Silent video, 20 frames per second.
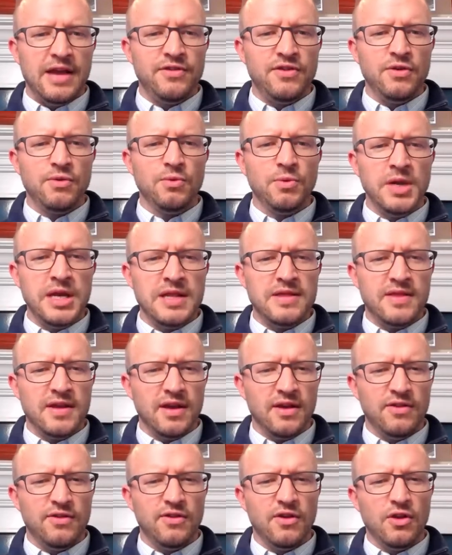As you
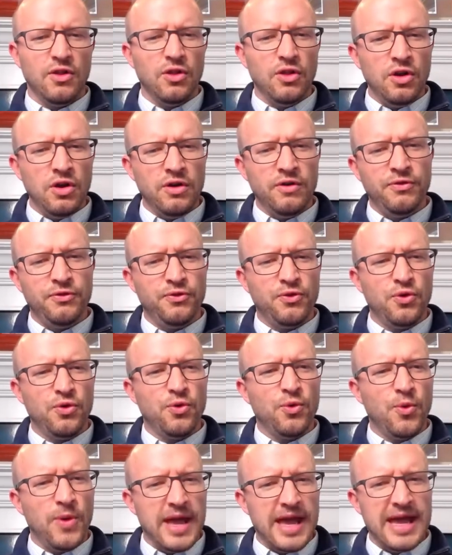read this, look
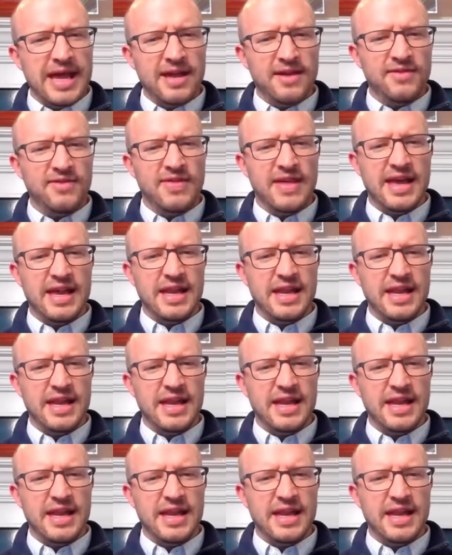for ways